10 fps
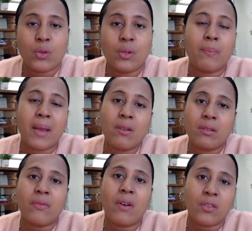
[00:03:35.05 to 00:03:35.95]
You can pay
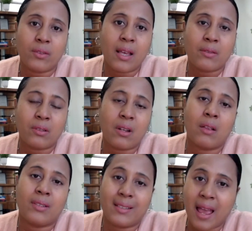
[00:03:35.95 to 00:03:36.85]
yourself one hundred thousand
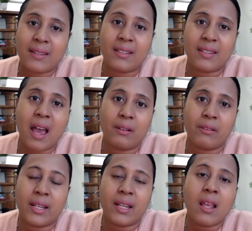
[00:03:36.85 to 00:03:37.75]
dollars as a
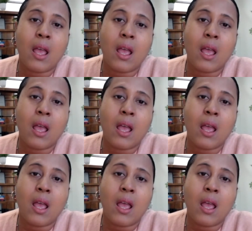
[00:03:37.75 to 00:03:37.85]
salary.